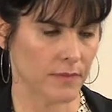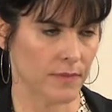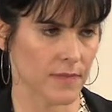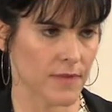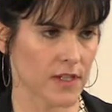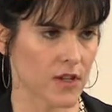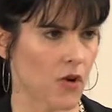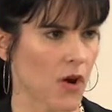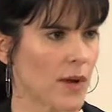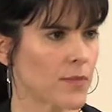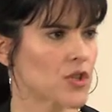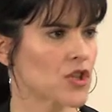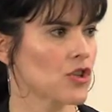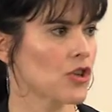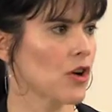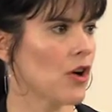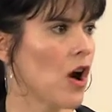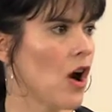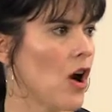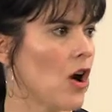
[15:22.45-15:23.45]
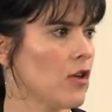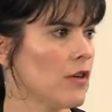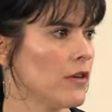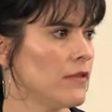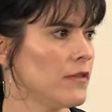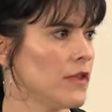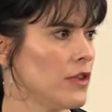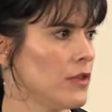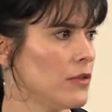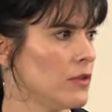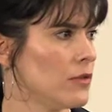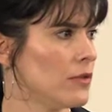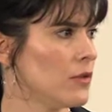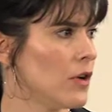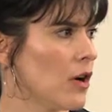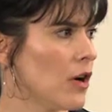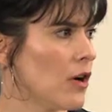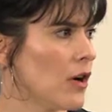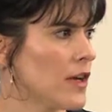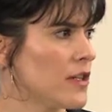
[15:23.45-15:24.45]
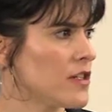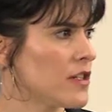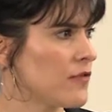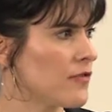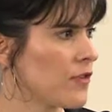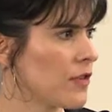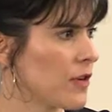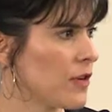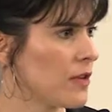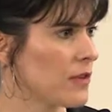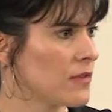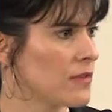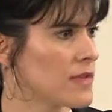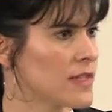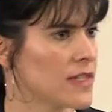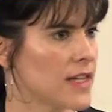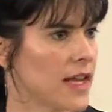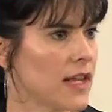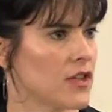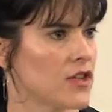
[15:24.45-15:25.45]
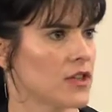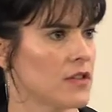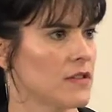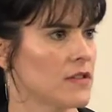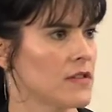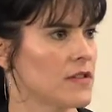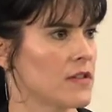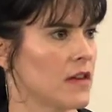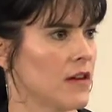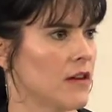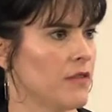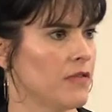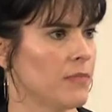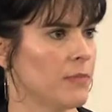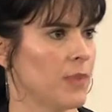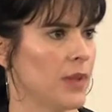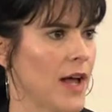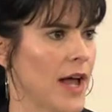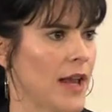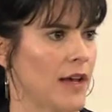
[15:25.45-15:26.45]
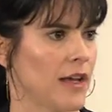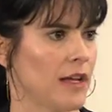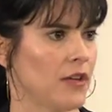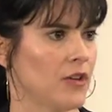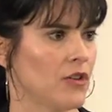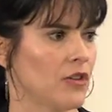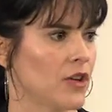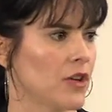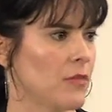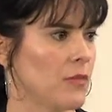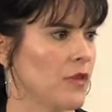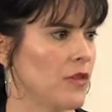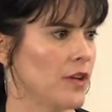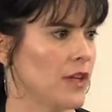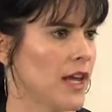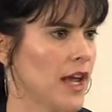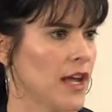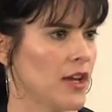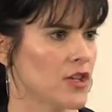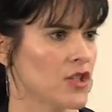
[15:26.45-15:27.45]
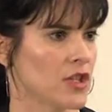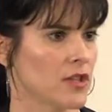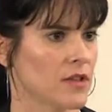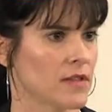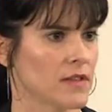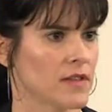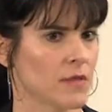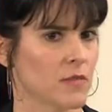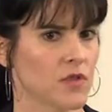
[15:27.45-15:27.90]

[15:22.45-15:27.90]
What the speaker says: So I'm sure all of you are at different stages of planning your communications.